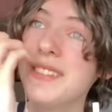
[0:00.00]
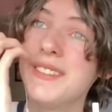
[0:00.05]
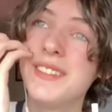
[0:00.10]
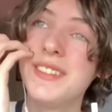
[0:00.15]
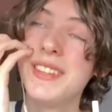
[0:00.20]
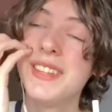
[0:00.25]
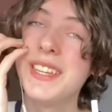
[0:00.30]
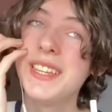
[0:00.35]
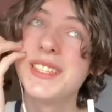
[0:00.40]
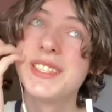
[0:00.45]

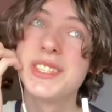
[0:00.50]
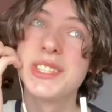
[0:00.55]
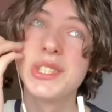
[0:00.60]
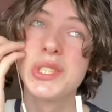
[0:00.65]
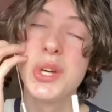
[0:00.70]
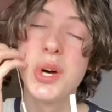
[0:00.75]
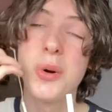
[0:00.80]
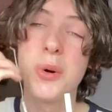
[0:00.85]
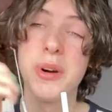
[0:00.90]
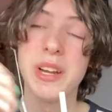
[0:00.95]
it's
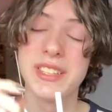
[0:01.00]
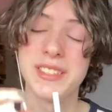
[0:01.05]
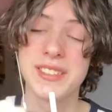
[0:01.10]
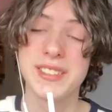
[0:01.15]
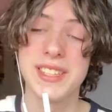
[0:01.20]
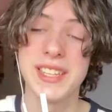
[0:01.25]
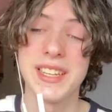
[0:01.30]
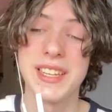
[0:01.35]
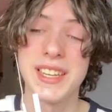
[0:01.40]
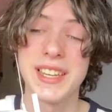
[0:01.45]
so
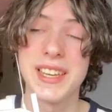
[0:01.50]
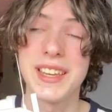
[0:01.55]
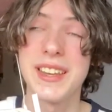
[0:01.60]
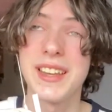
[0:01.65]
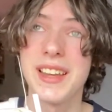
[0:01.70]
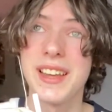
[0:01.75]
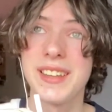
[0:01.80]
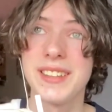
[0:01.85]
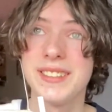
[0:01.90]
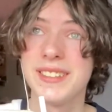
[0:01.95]
entertaining, and
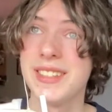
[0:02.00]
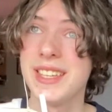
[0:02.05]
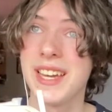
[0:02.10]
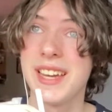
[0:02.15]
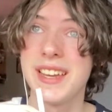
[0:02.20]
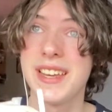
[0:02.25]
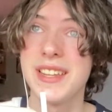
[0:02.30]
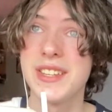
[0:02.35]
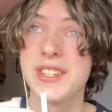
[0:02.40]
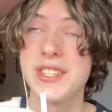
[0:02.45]
yeah,
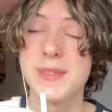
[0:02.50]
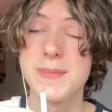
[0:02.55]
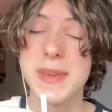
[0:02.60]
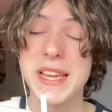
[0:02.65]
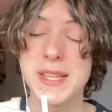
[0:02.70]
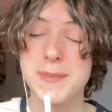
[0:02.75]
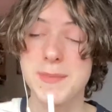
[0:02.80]
it just makes my